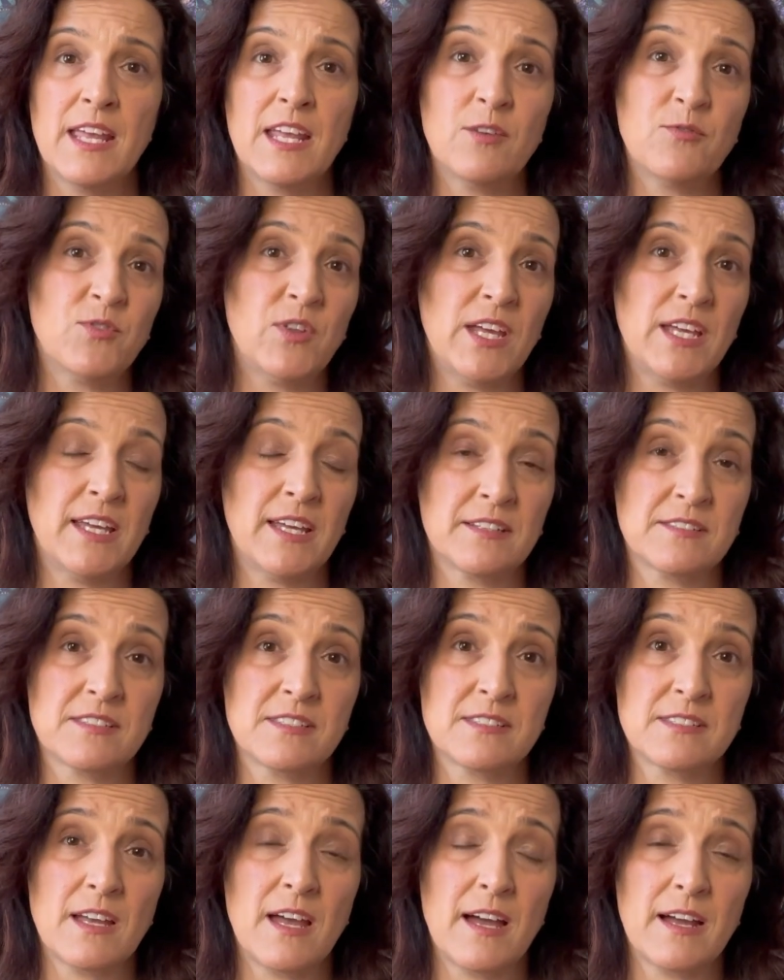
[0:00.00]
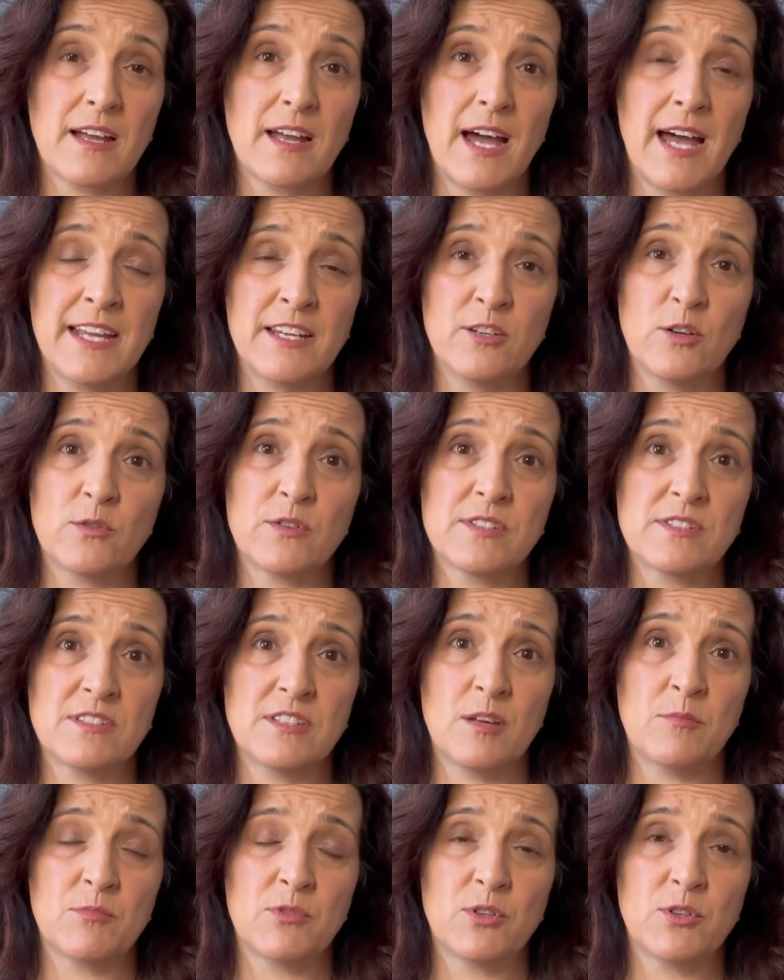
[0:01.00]
If they get stuck, I notice
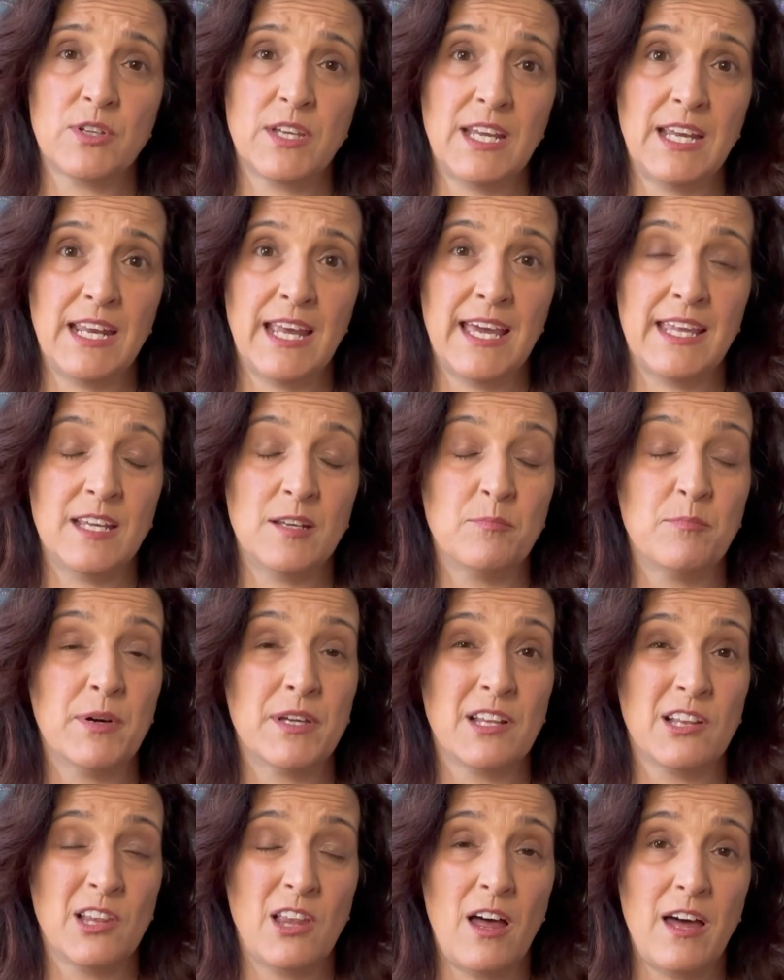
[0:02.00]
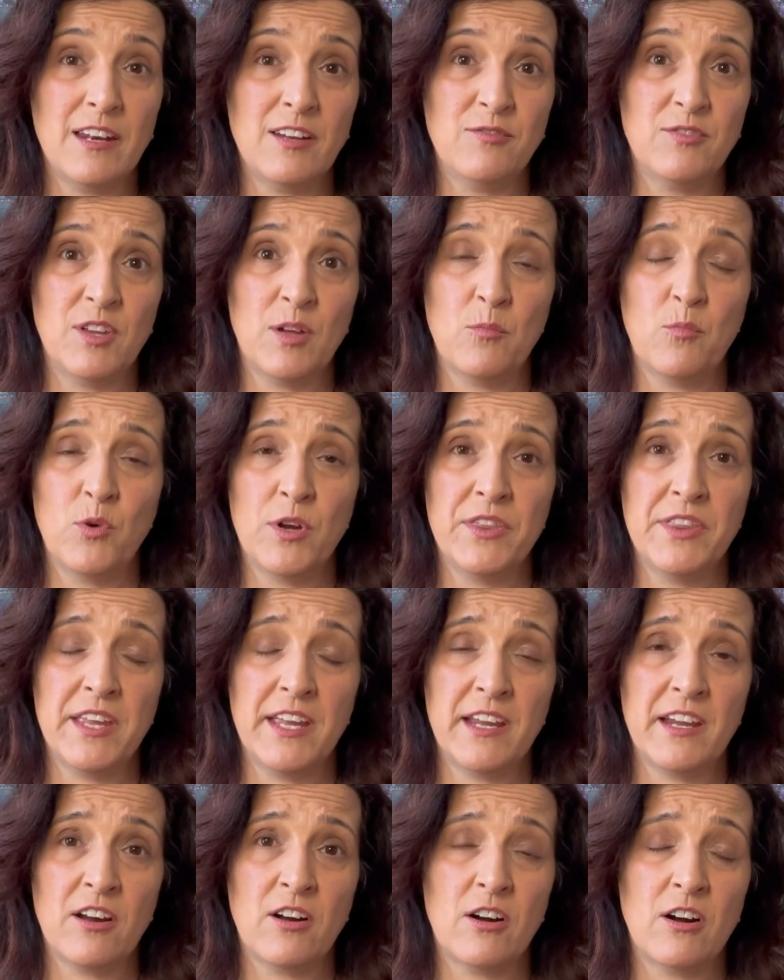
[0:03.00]
them looking at it. But a lot of them, when
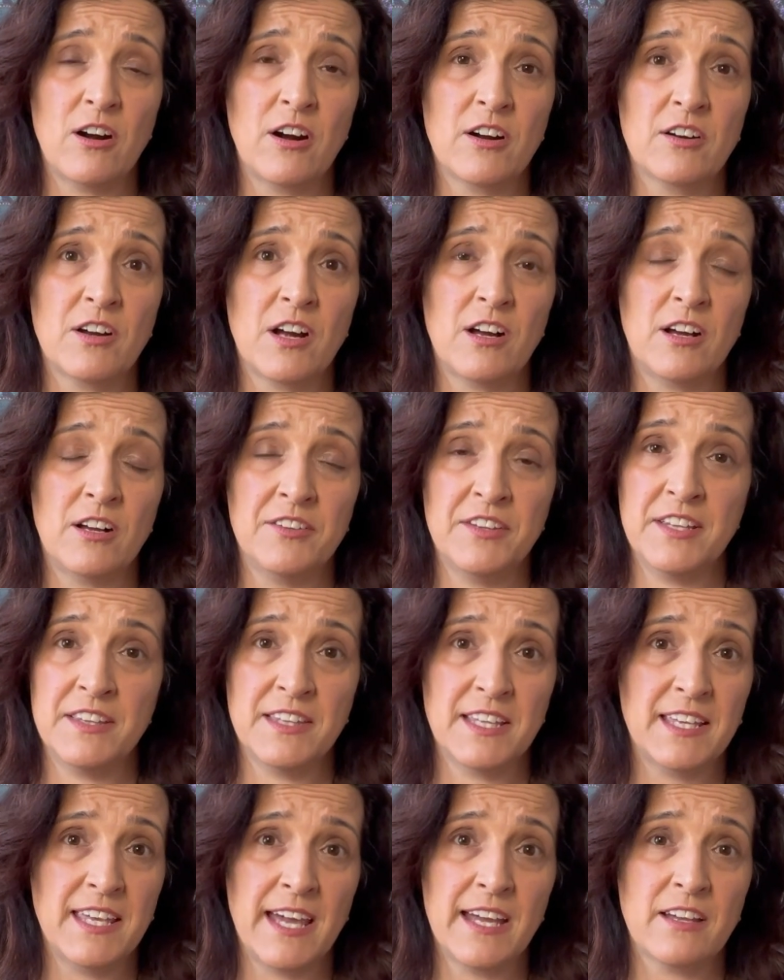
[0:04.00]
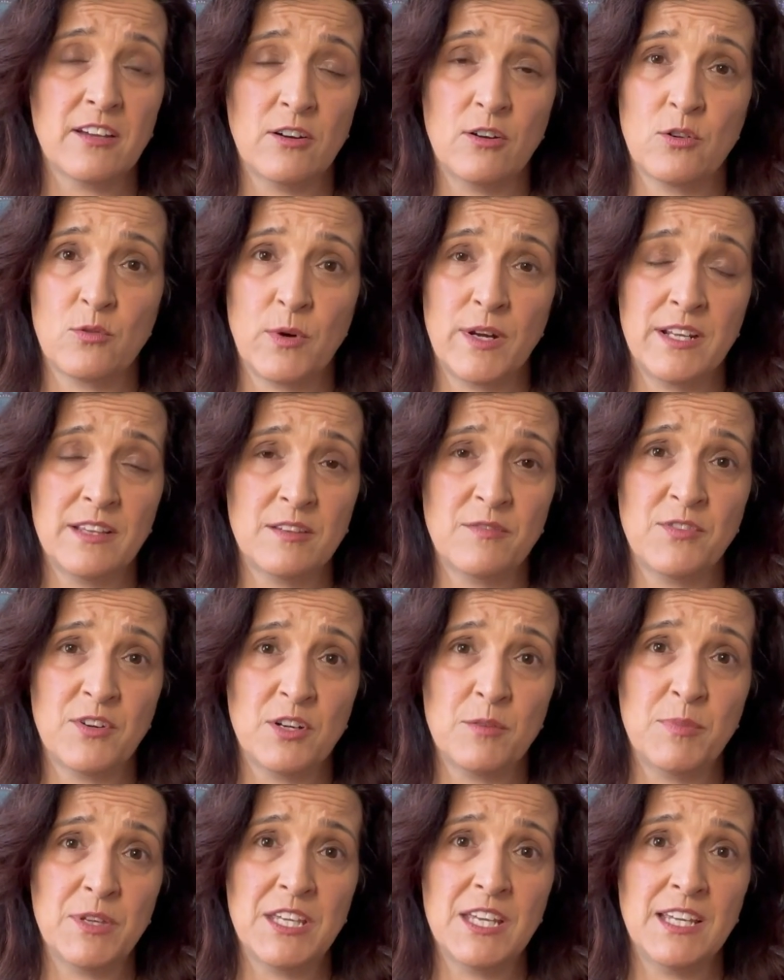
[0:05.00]
they are in the get-go, right at the
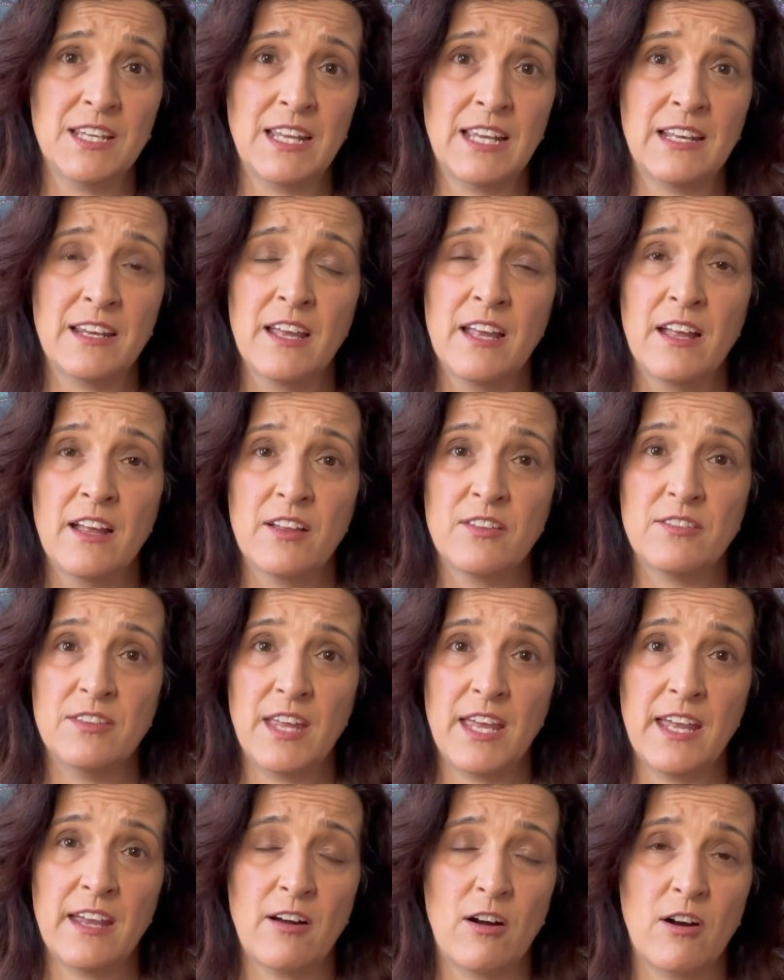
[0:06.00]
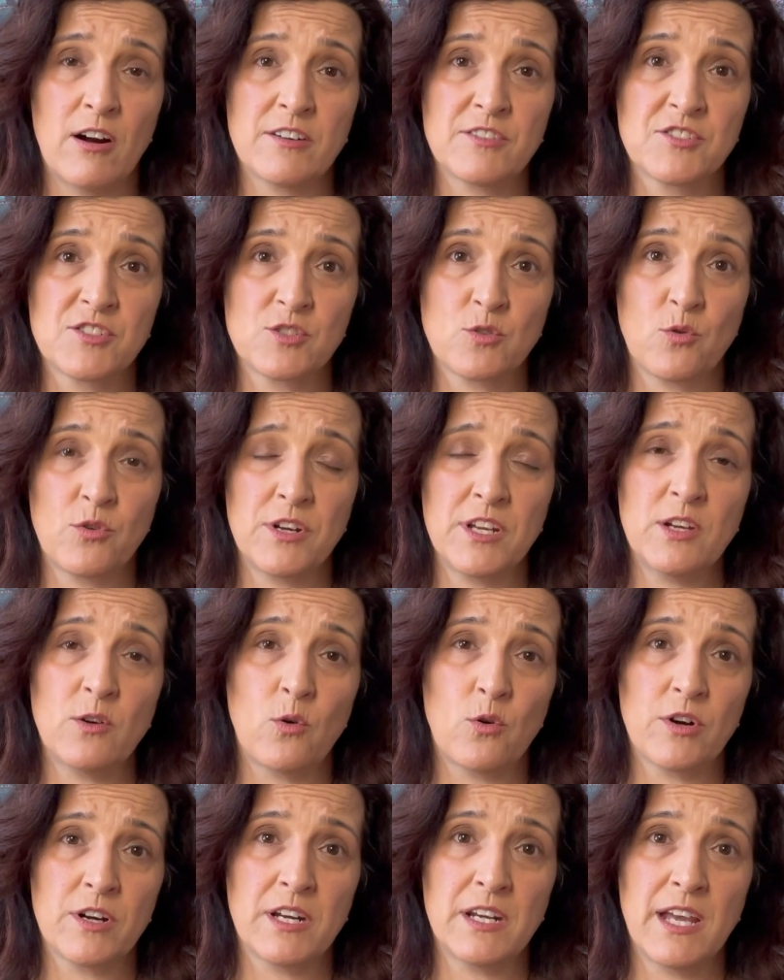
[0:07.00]
very beginning, they are sorting,
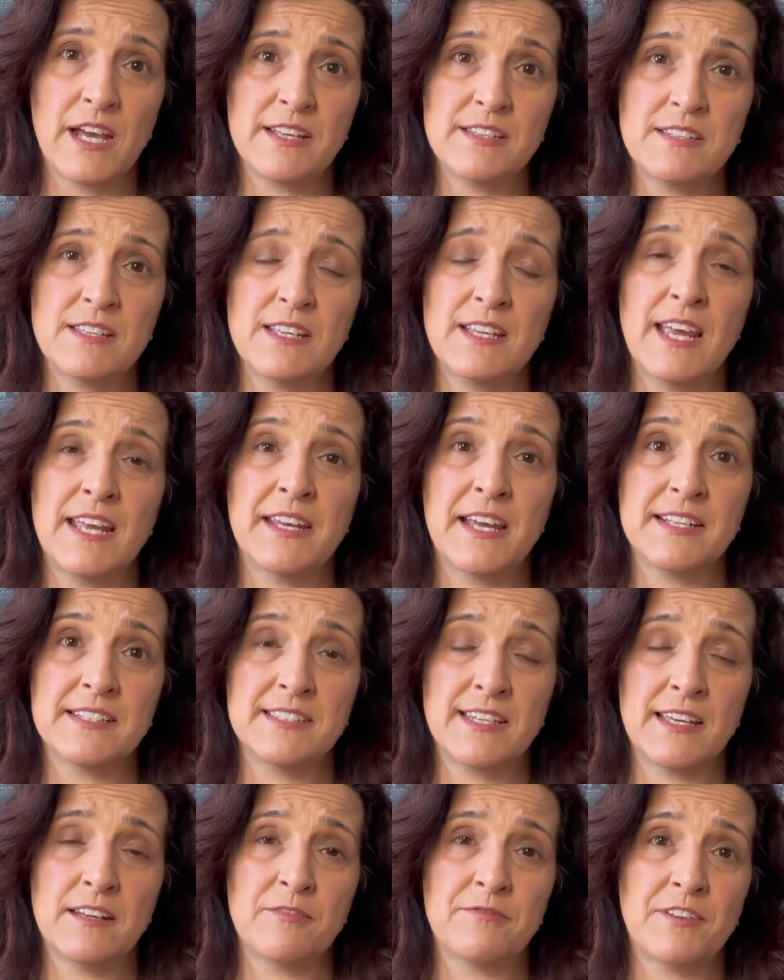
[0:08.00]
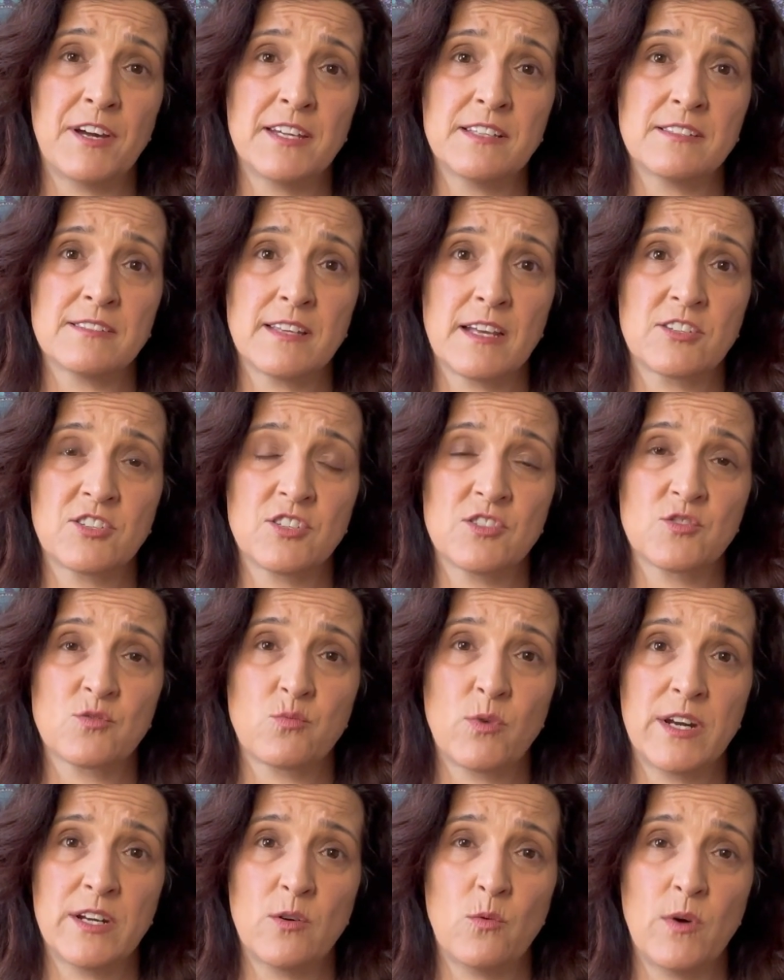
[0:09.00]
organizing, and identifying sections
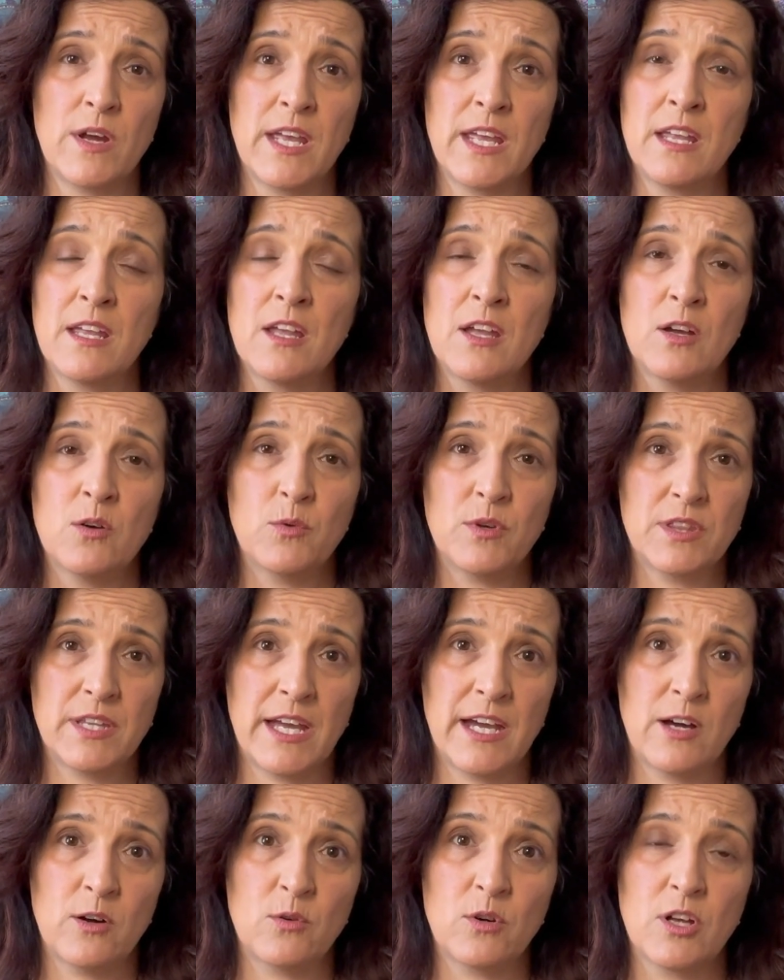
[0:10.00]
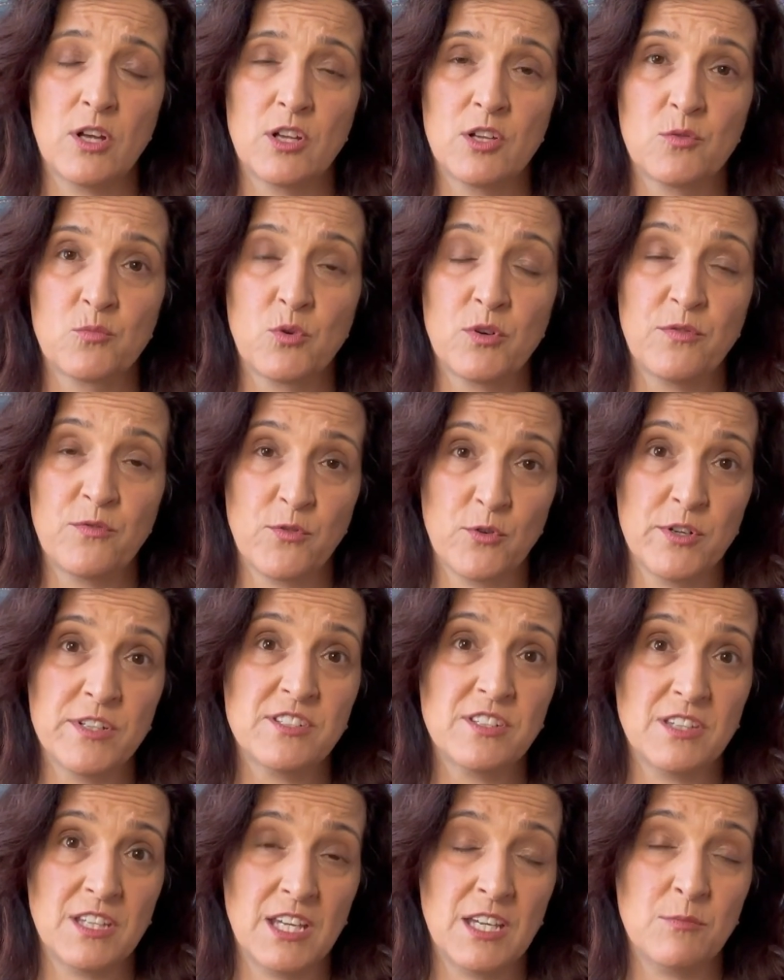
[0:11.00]
right away without
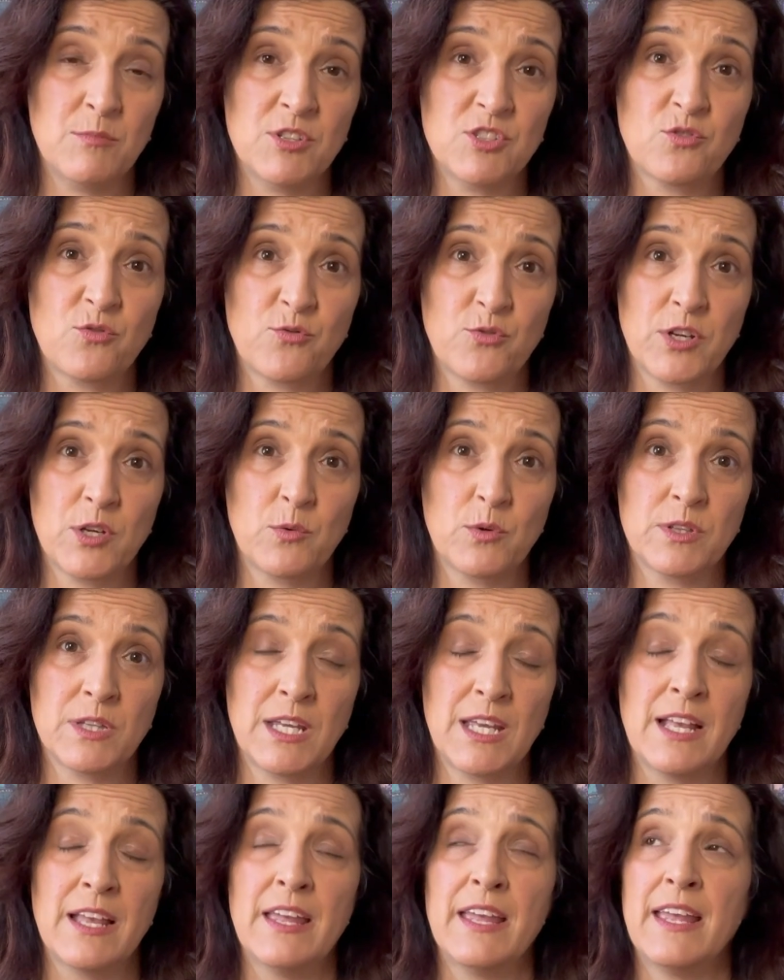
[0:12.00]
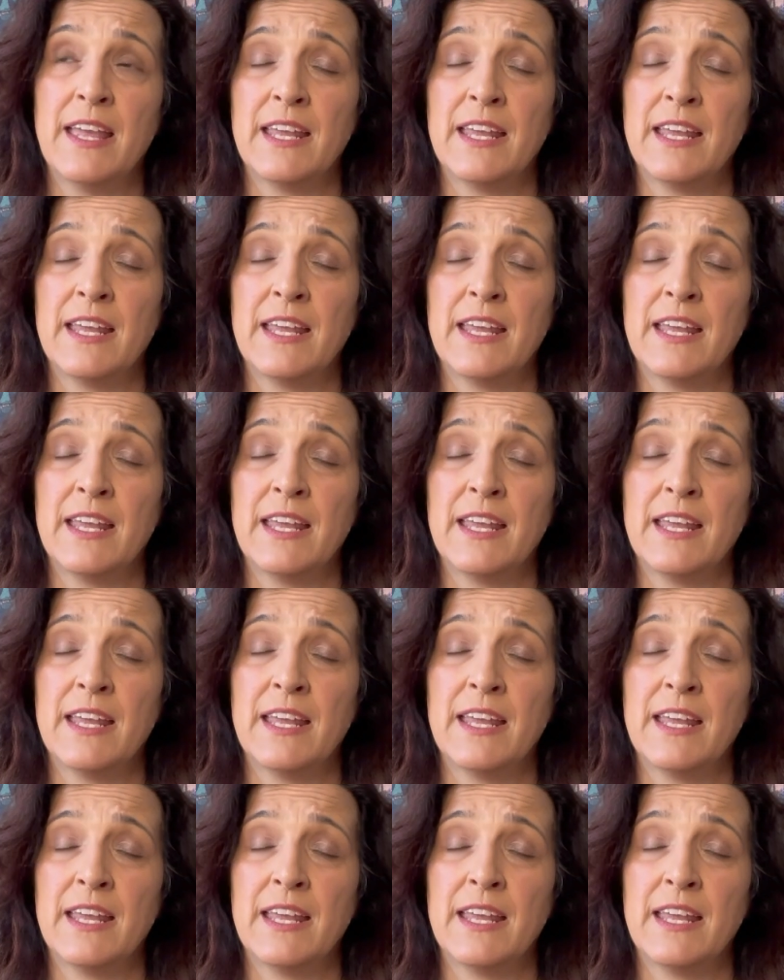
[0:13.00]
referring to the image frequently.